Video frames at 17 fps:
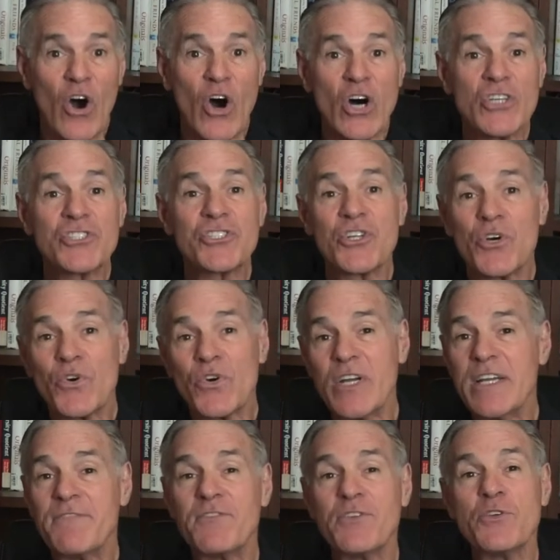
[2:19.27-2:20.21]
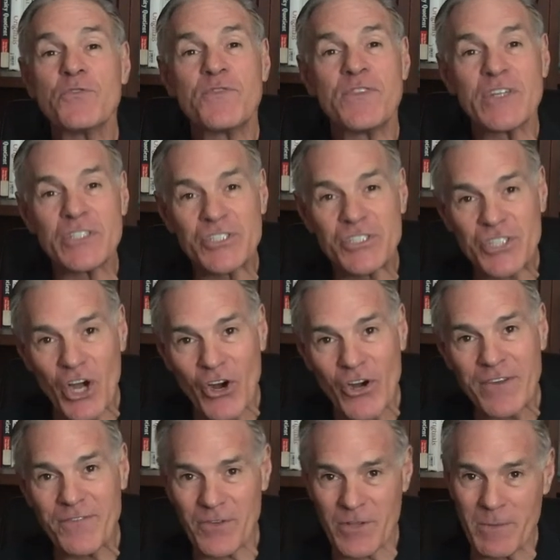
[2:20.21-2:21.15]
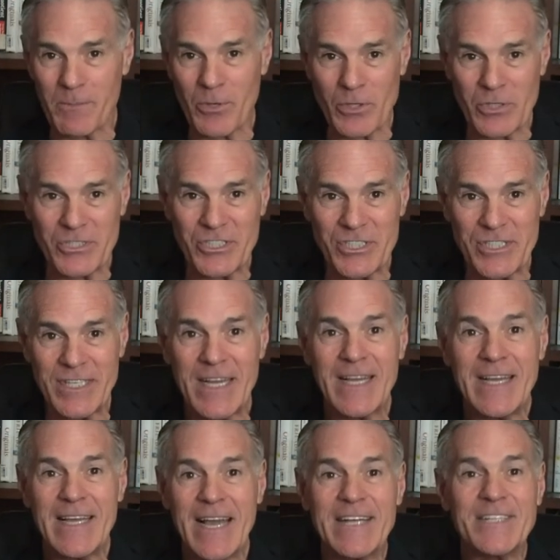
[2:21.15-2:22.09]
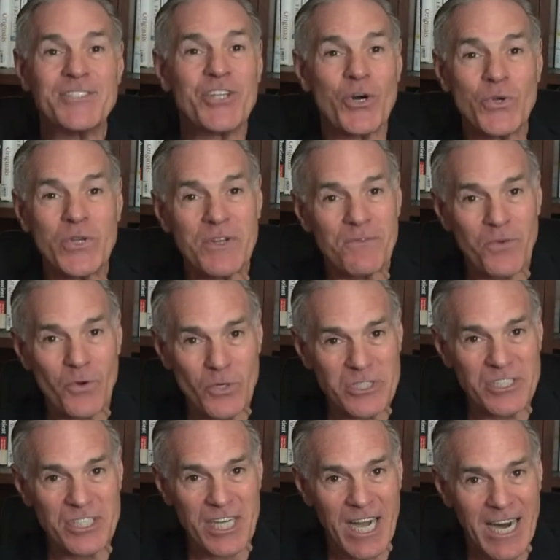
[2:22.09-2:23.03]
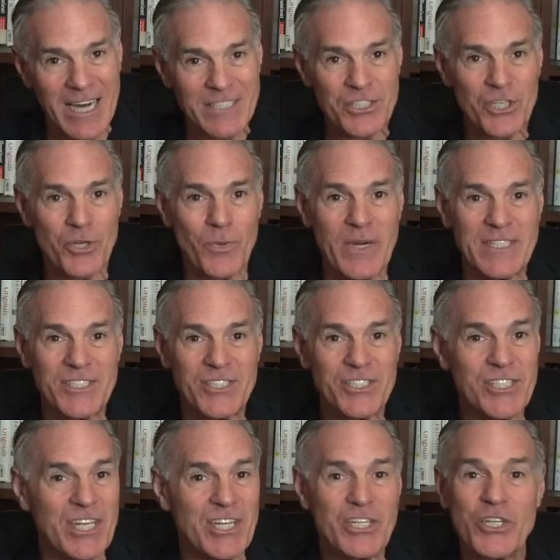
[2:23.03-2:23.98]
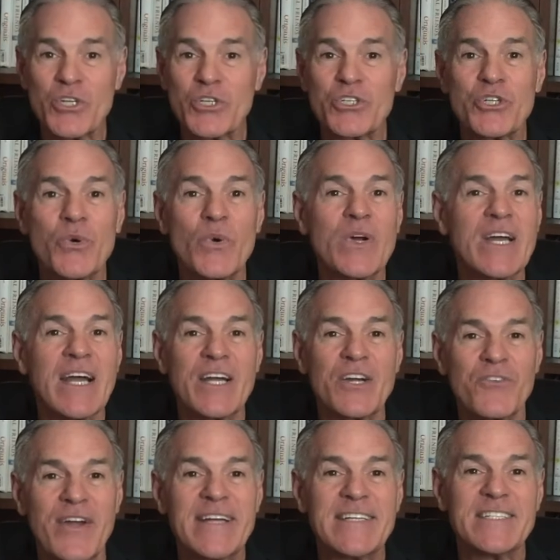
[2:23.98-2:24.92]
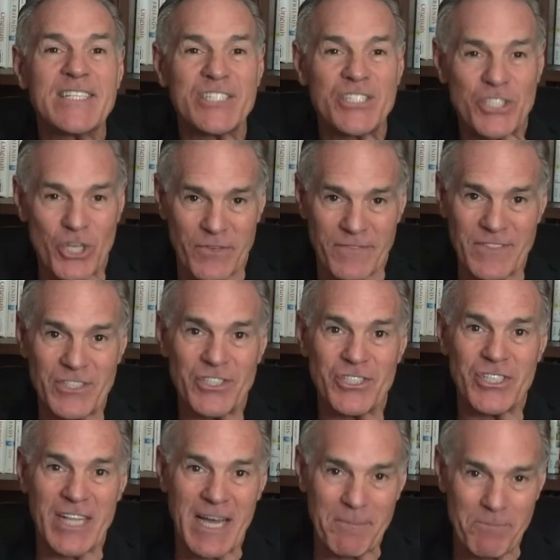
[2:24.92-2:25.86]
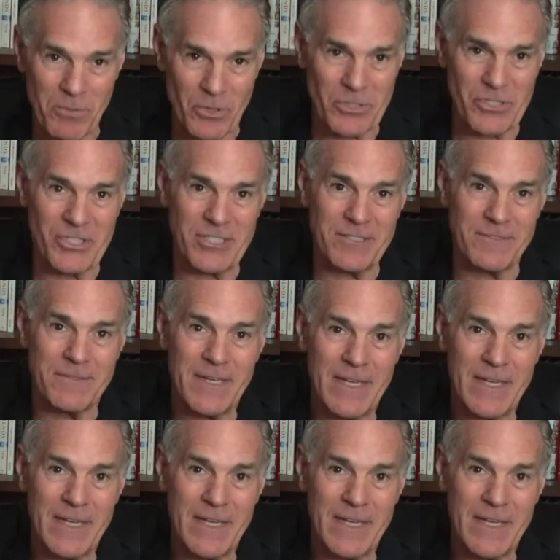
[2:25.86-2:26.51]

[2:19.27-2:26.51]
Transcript: Also, if you feel sorry for the person and don't enforce the consequence, then you're doing a great disservice to that person.